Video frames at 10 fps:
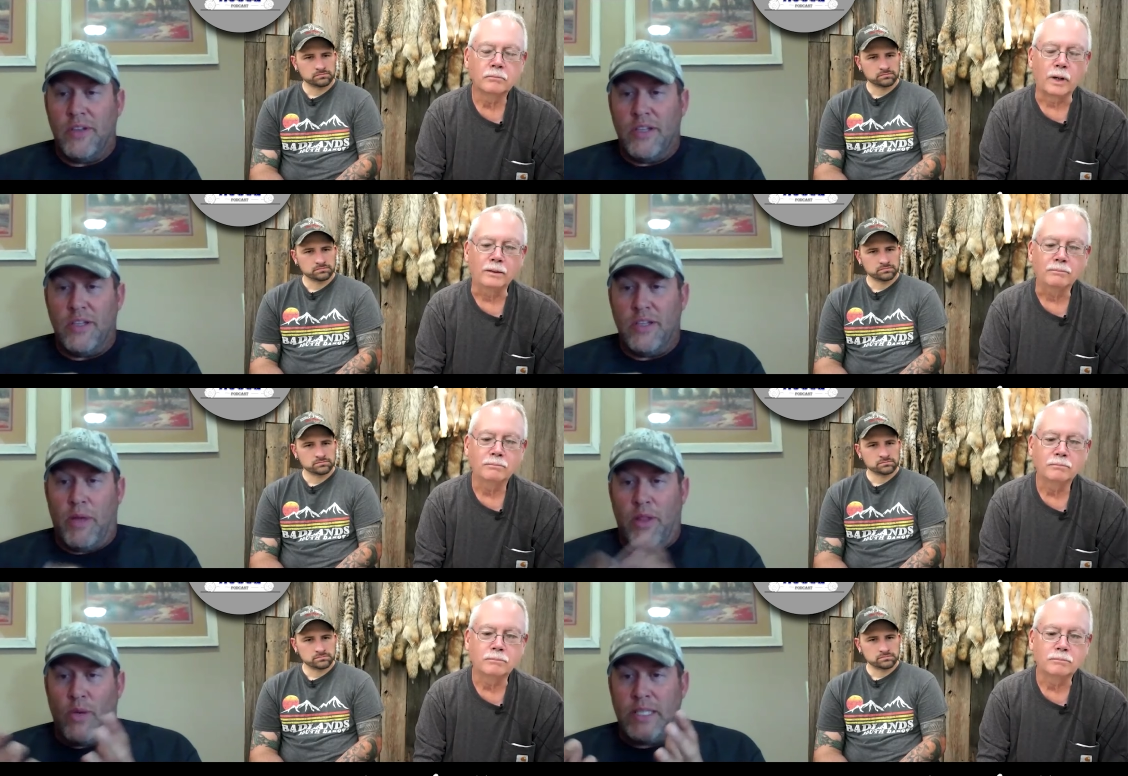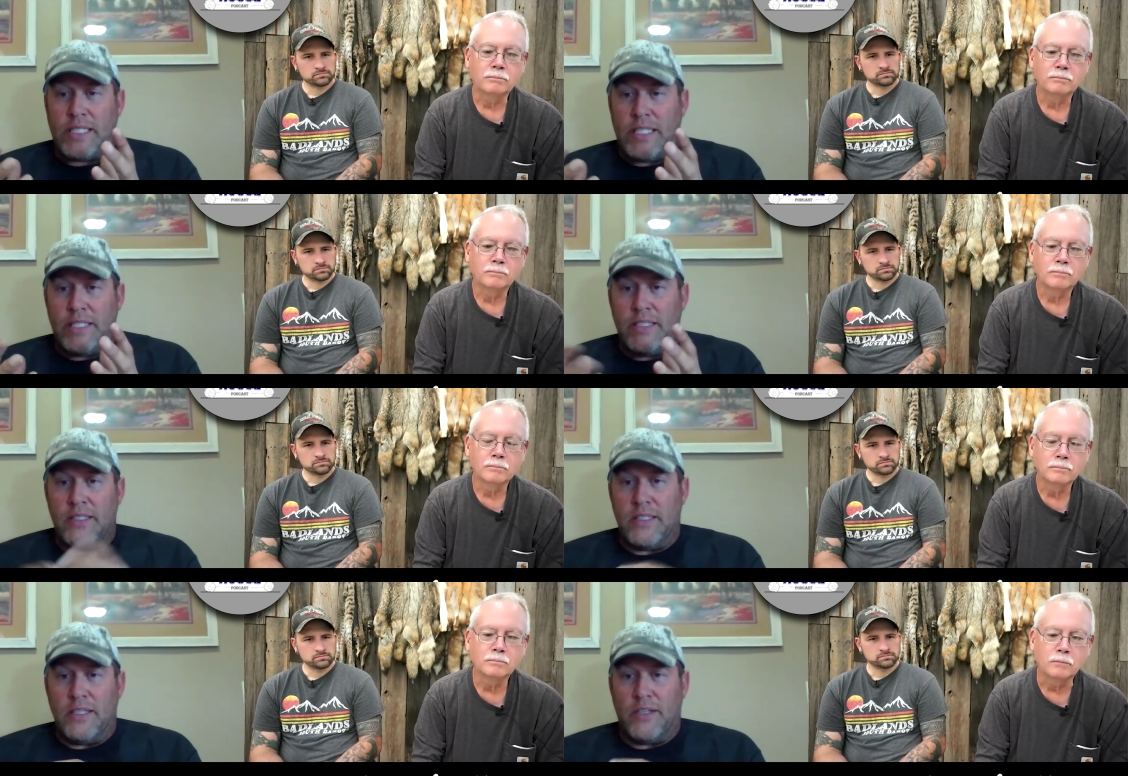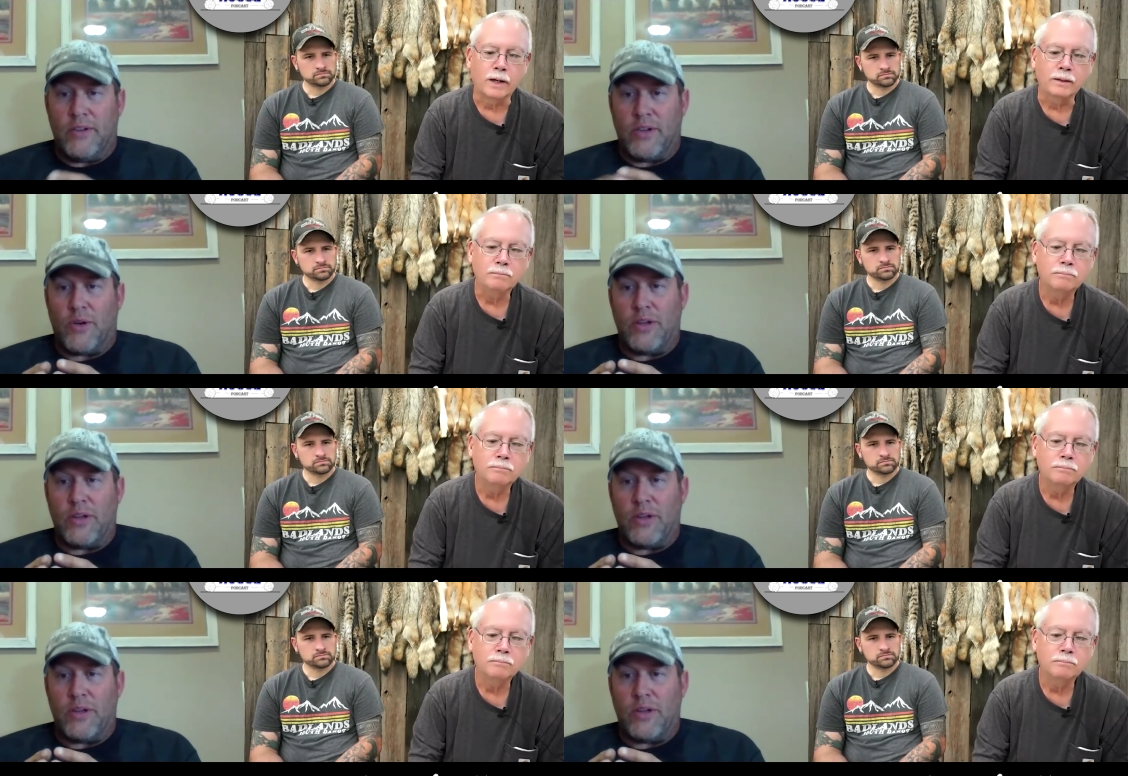Speaker 1: Right. You know, side, you know, right.